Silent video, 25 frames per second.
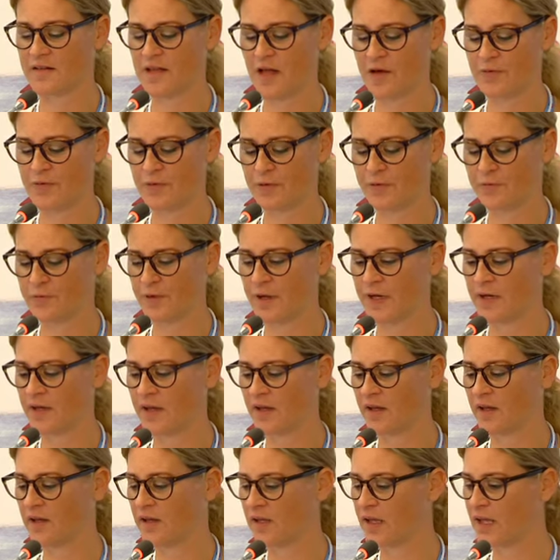staff and
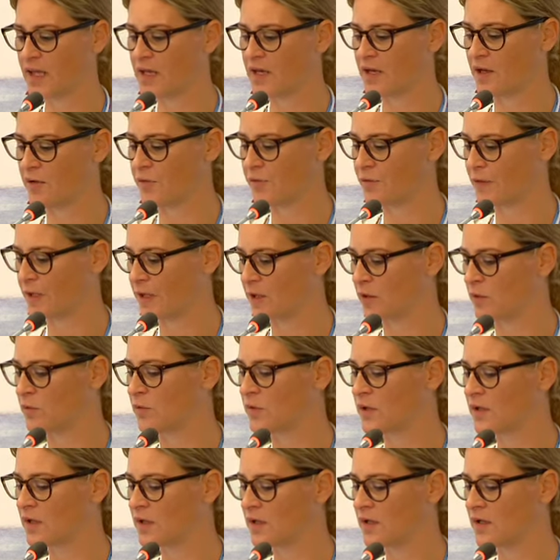funding in
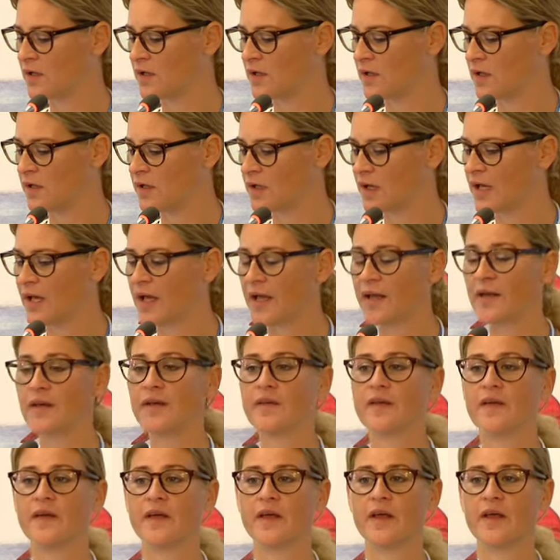FAO,
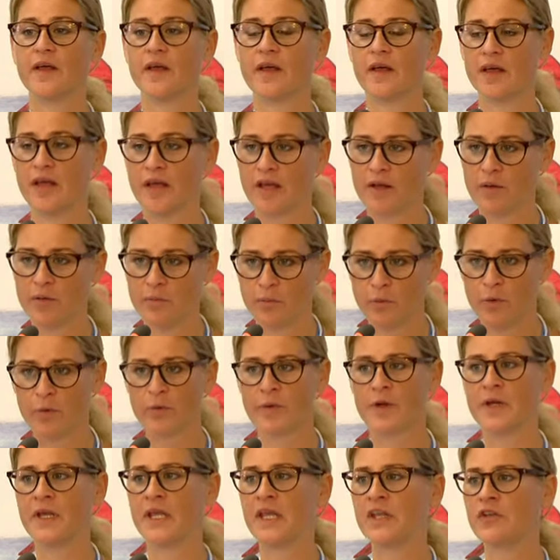and we
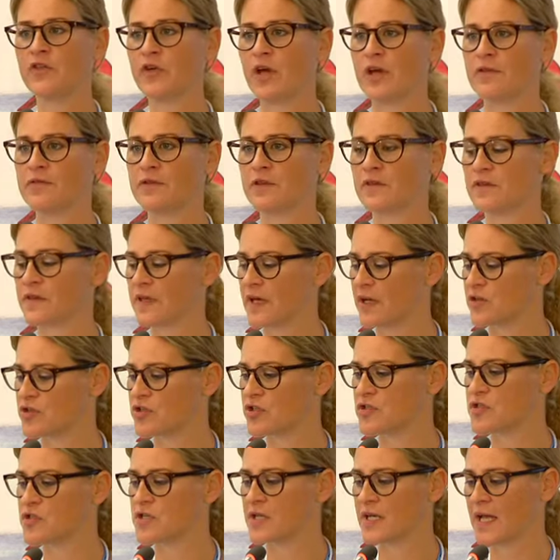will need to have
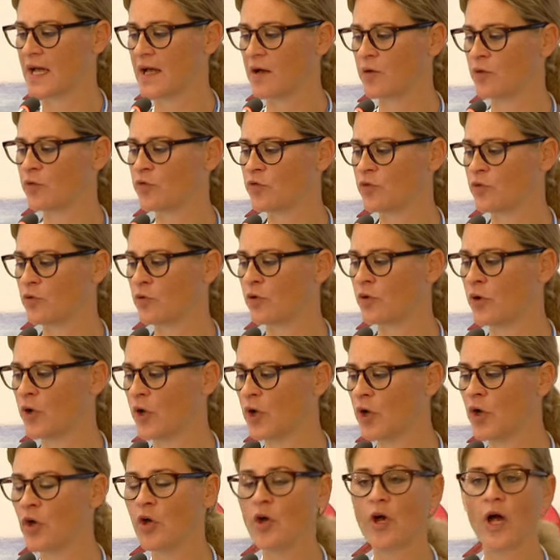discussions on how to
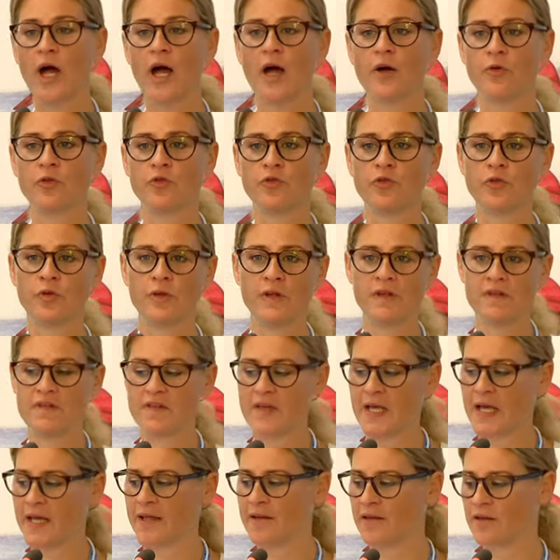
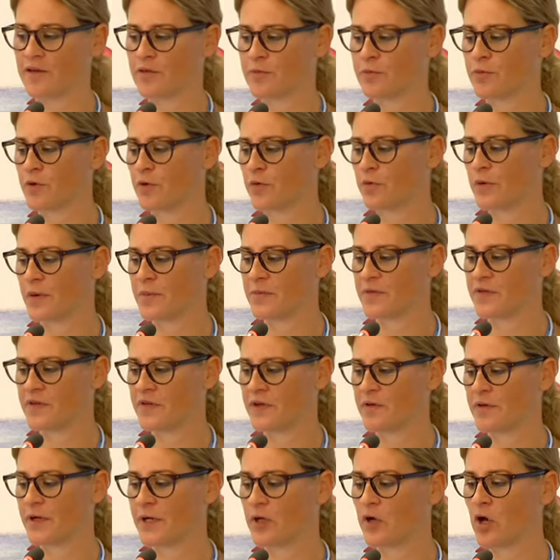design this program
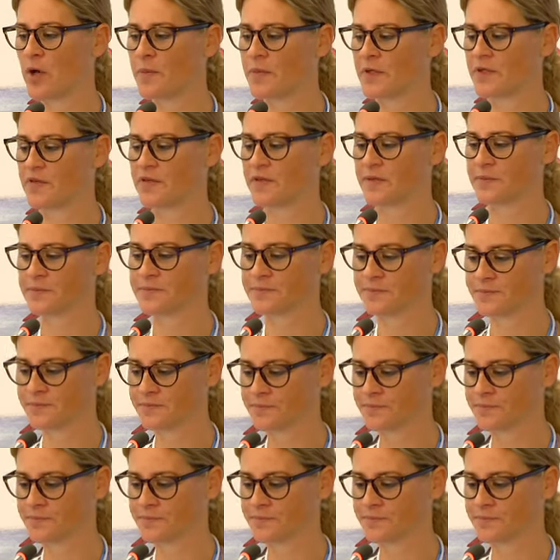steering committee.